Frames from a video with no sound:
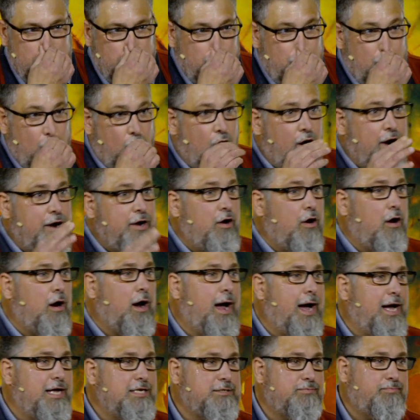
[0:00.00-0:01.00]
nor your
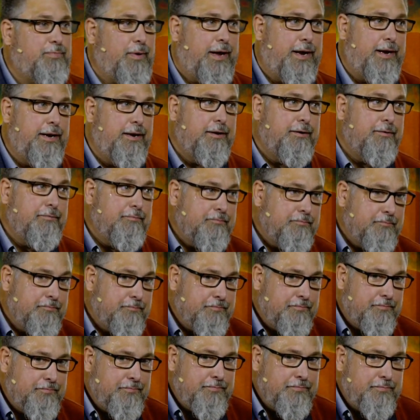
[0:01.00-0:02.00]
husband.
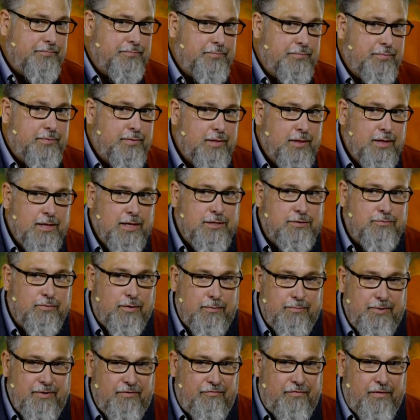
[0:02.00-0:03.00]
Just
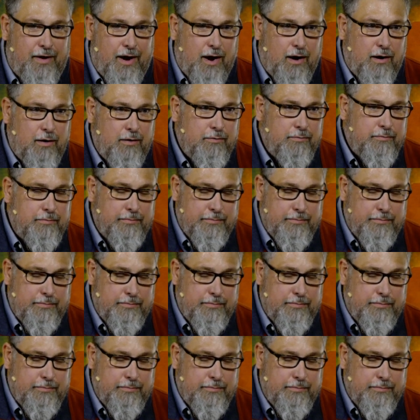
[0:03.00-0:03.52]
want to be fair.